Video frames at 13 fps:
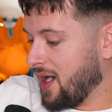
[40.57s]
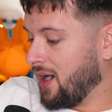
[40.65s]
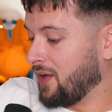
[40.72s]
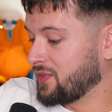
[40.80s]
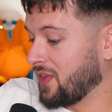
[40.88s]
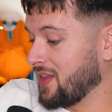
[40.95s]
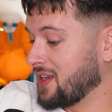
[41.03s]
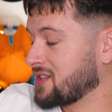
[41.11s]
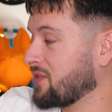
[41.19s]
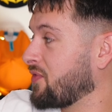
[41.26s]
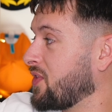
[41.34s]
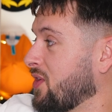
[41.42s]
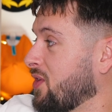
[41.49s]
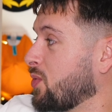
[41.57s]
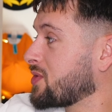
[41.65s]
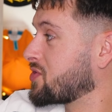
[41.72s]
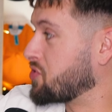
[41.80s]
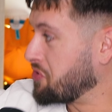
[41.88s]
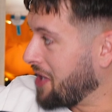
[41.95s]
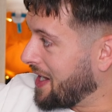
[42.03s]
After this, the fuel was
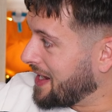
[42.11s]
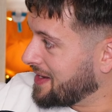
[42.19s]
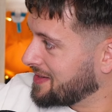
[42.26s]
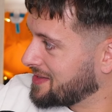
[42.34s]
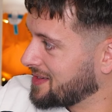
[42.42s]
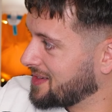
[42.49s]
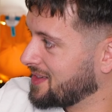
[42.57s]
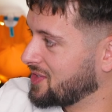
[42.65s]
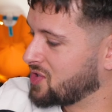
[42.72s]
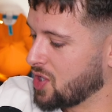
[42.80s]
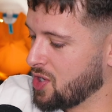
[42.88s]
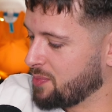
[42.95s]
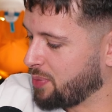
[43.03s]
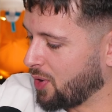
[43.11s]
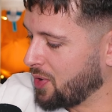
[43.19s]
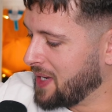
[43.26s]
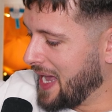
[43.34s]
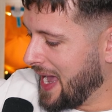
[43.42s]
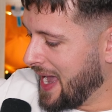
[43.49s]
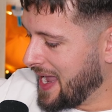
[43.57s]
drained.
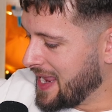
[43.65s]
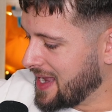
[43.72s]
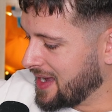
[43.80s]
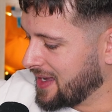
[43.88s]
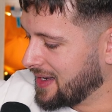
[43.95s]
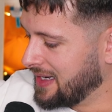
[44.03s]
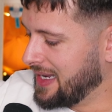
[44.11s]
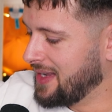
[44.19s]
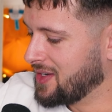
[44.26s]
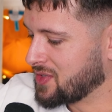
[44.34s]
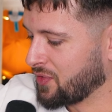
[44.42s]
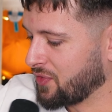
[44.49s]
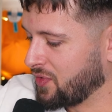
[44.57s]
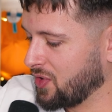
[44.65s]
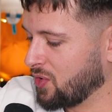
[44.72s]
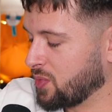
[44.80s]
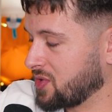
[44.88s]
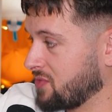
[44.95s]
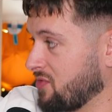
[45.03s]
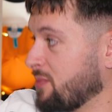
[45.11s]
2.8 litres of fuel
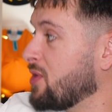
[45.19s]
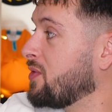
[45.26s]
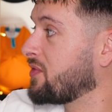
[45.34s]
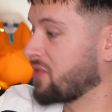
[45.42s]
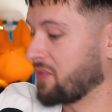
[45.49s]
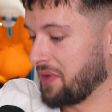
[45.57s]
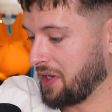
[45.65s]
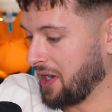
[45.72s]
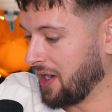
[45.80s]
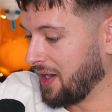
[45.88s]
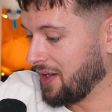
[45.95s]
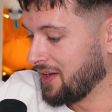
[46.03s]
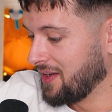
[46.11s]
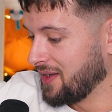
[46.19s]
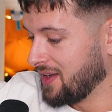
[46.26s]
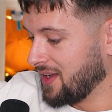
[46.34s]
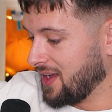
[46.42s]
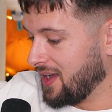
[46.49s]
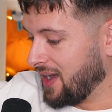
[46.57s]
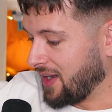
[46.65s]
was removed from the car. Yeah.
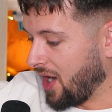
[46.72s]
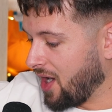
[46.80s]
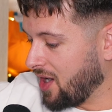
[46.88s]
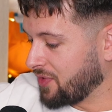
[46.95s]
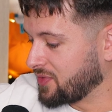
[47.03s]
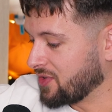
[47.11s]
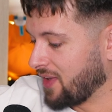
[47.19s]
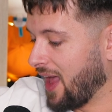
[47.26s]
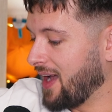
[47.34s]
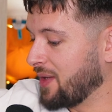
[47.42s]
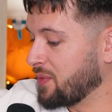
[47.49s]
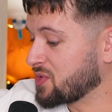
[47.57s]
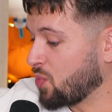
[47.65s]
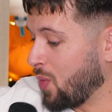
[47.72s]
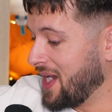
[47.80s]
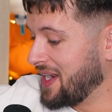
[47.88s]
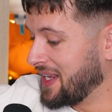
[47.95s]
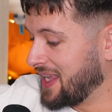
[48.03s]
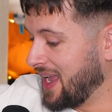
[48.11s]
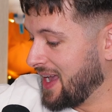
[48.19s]
And after that, it was
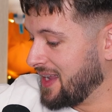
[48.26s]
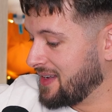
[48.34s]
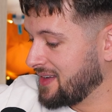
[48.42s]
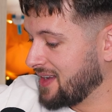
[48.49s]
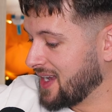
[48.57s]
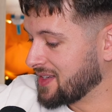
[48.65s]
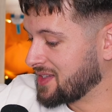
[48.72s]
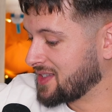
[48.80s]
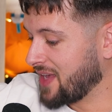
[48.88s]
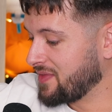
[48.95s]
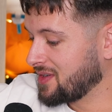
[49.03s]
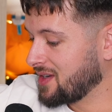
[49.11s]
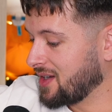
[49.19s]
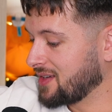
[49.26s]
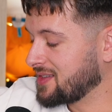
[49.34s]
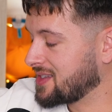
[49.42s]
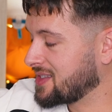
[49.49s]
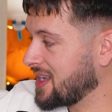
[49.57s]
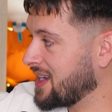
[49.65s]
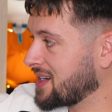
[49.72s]
weighed again at
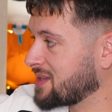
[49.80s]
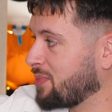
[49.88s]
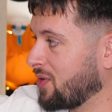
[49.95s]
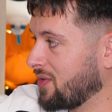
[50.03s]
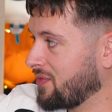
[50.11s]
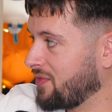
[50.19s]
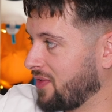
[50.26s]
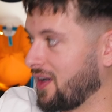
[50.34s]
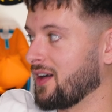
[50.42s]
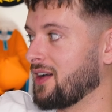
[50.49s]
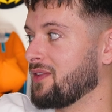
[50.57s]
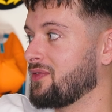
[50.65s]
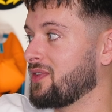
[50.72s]
796.5.